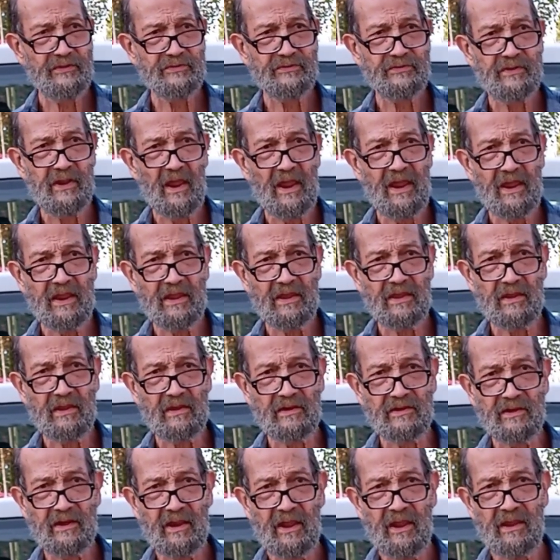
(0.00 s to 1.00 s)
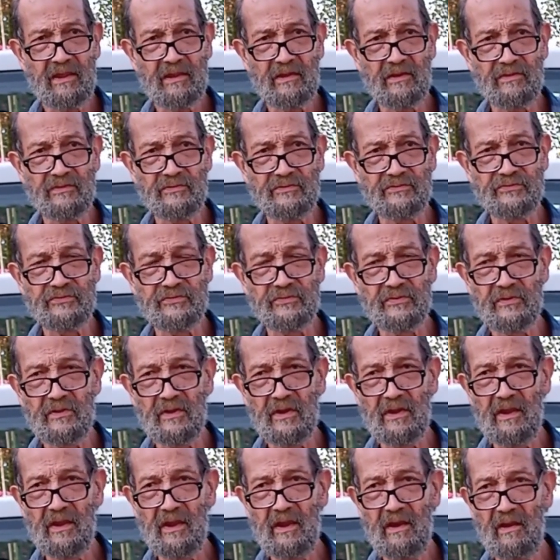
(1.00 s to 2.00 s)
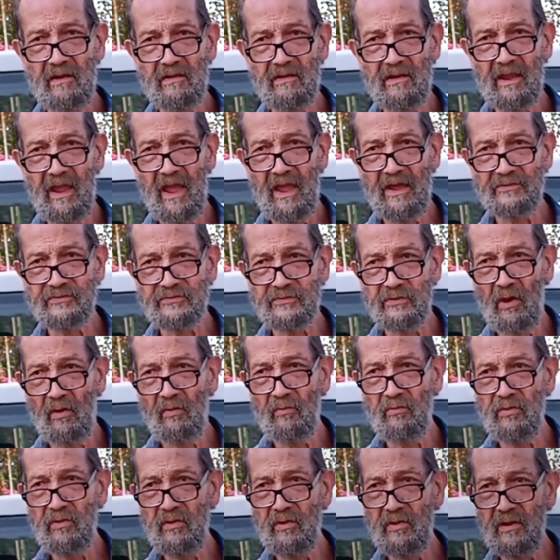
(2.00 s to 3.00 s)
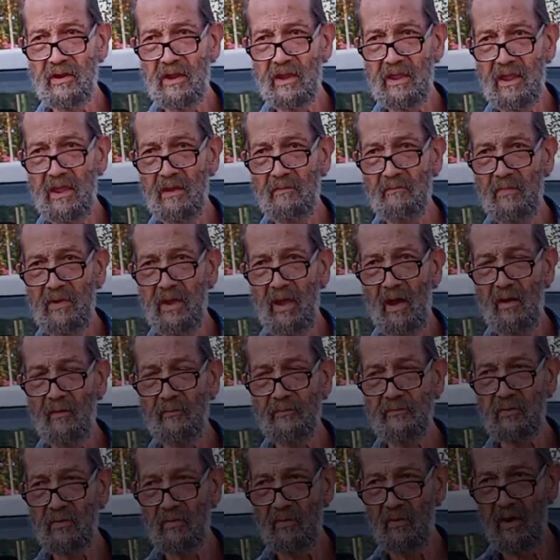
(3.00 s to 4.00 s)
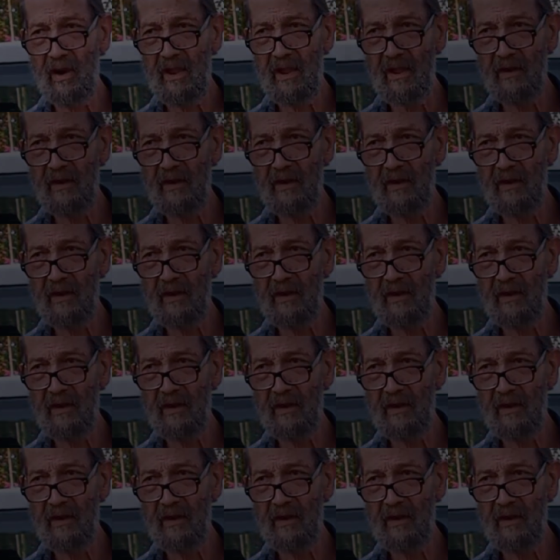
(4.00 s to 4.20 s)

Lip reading: his deacons here in Gastonia to get me off the